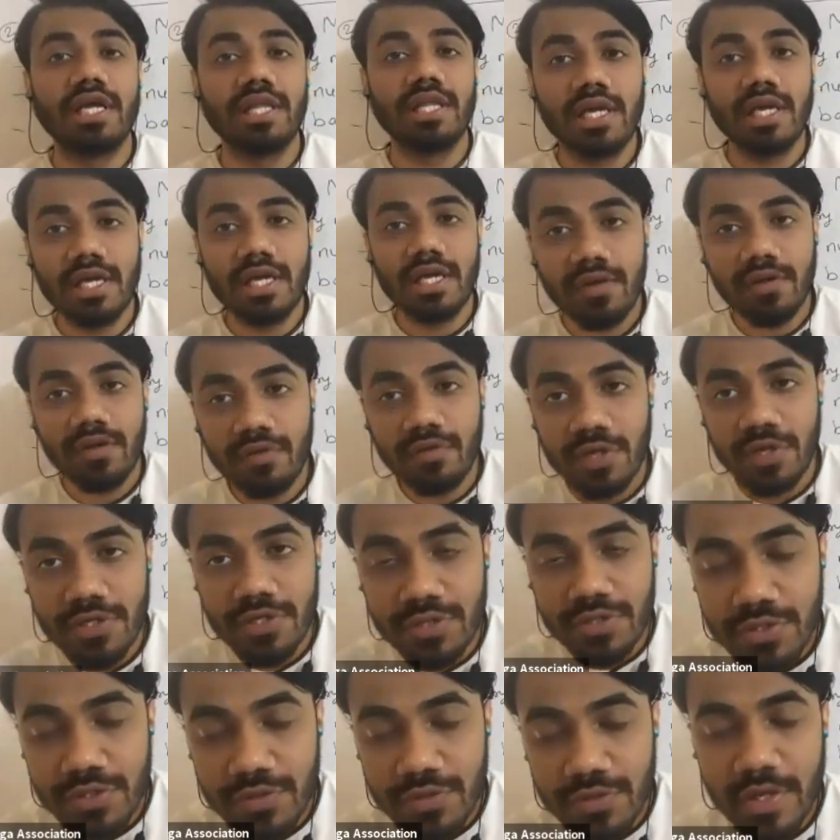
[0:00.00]
connective
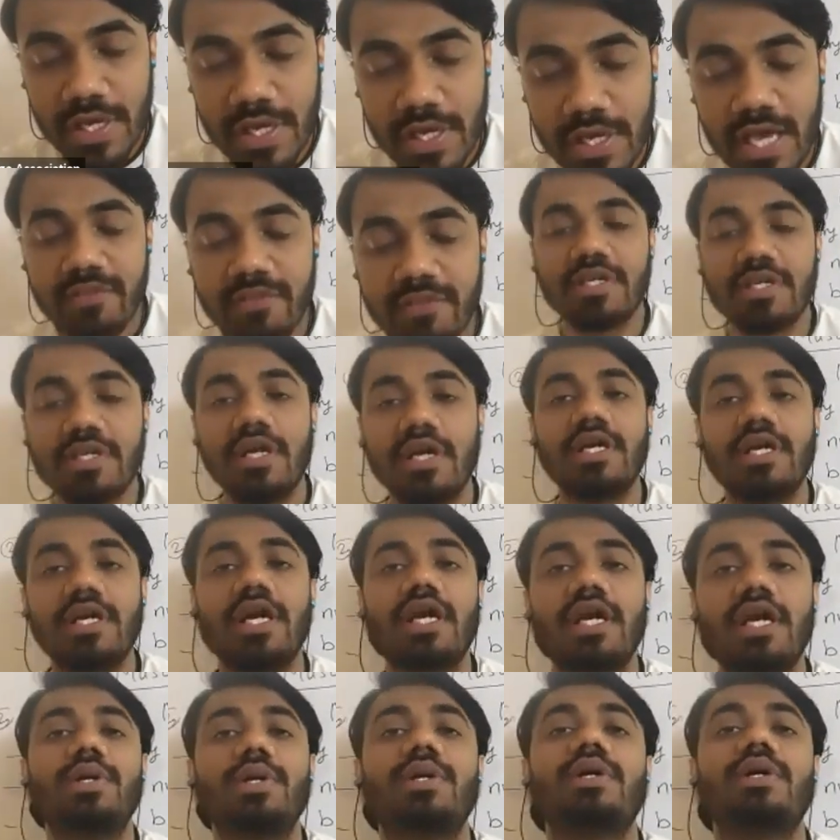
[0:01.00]
tissues we have
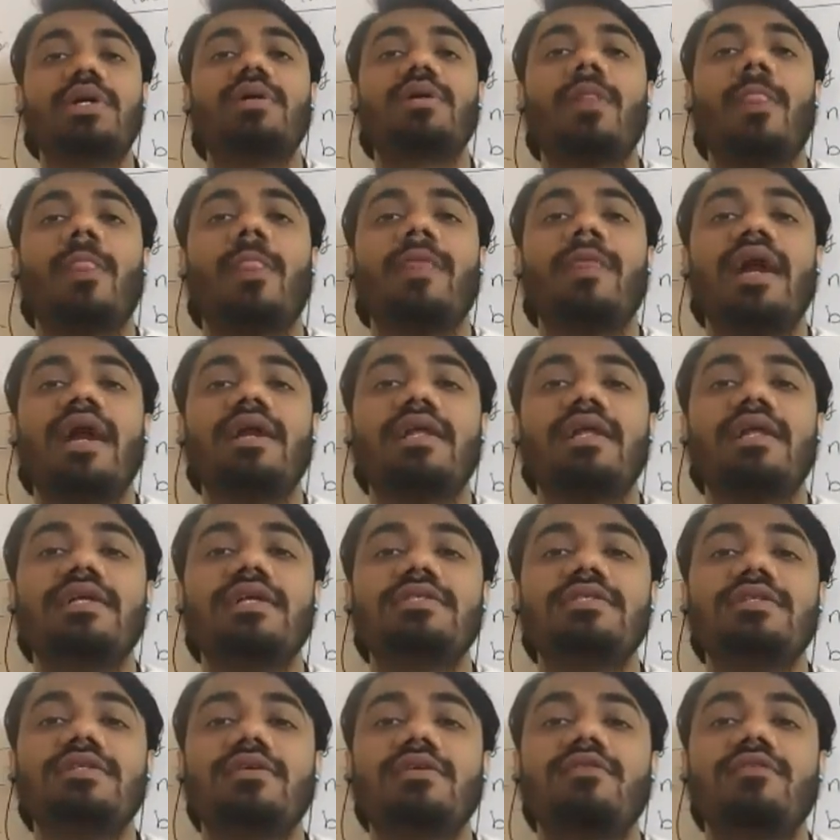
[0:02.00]
studied? That
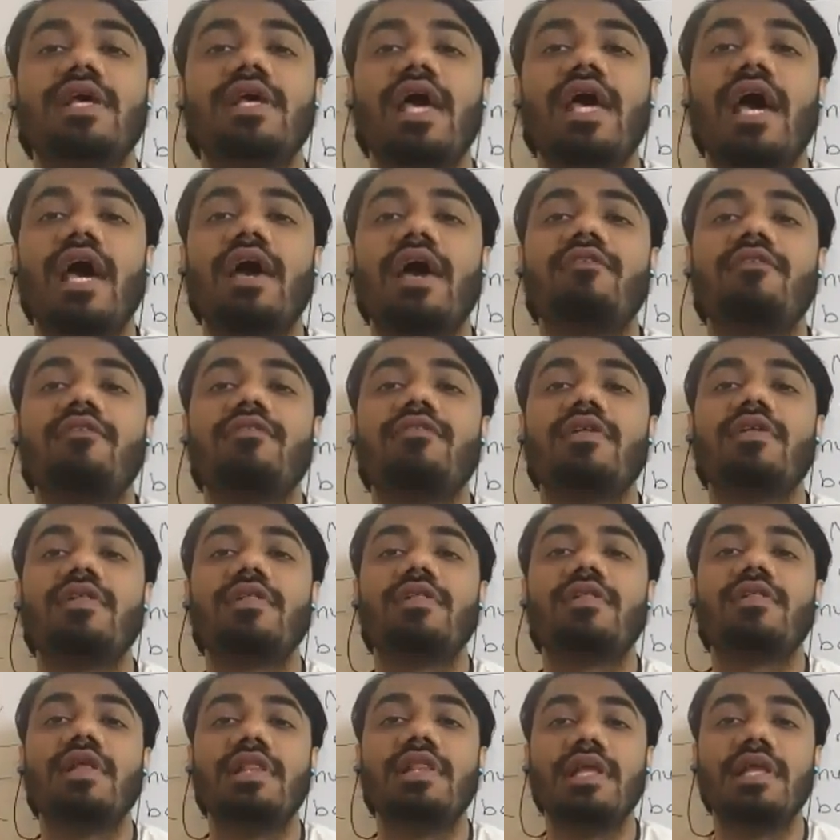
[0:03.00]
is, we have
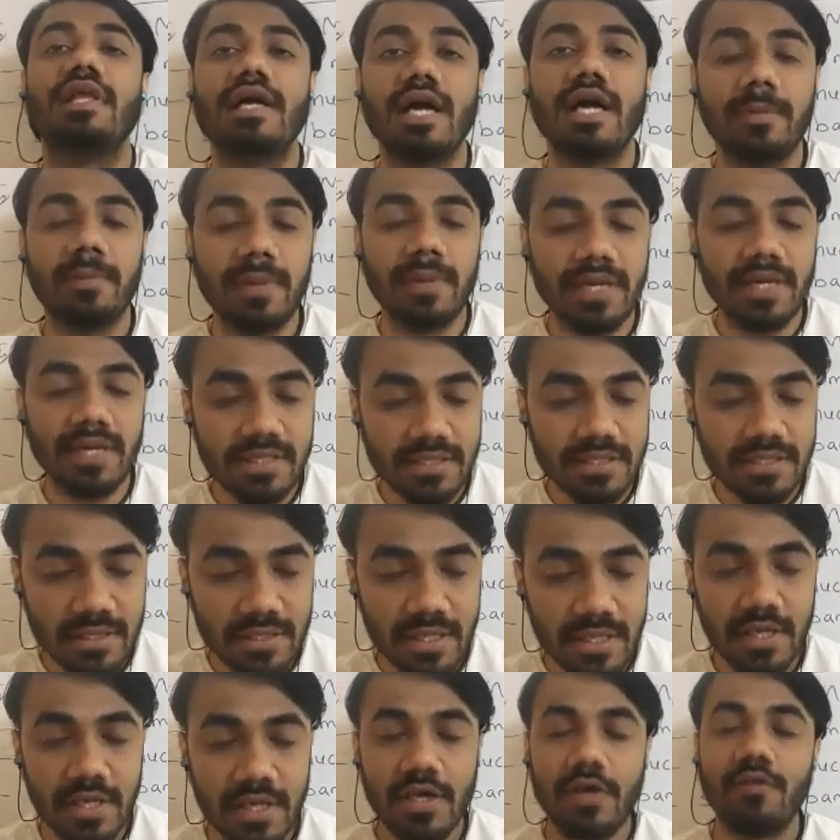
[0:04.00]
the ligaments,
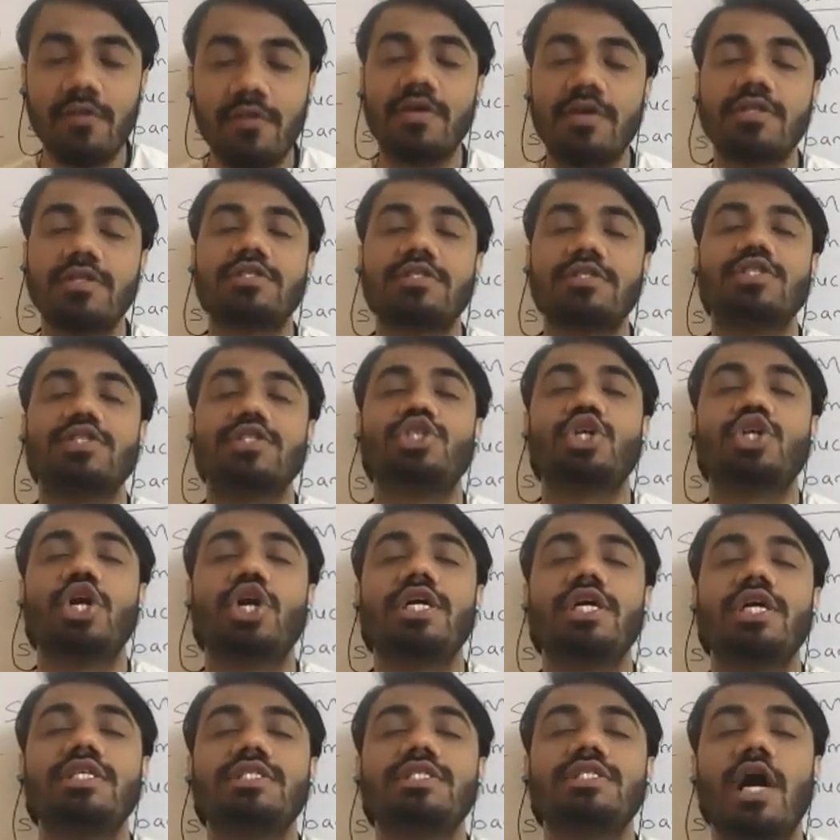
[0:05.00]
which
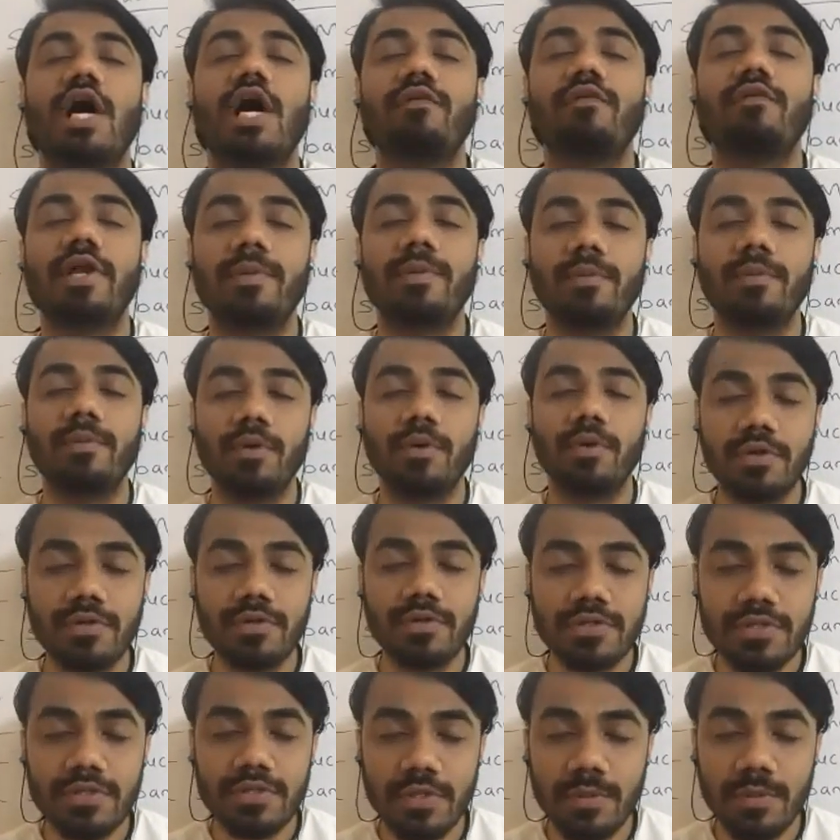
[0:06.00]
joins our
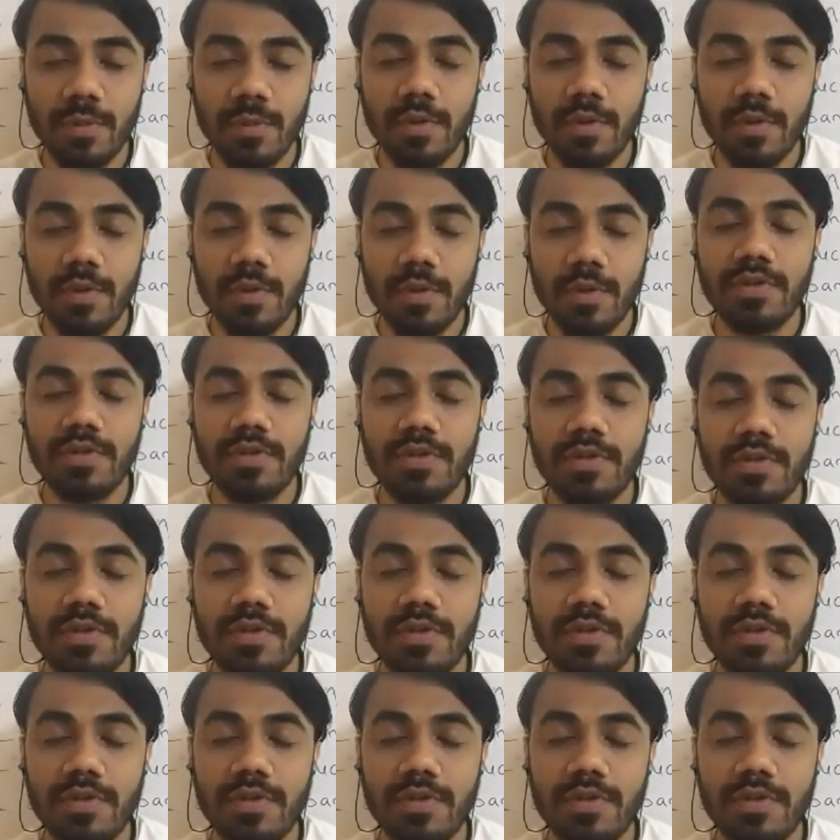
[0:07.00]
bones to bones.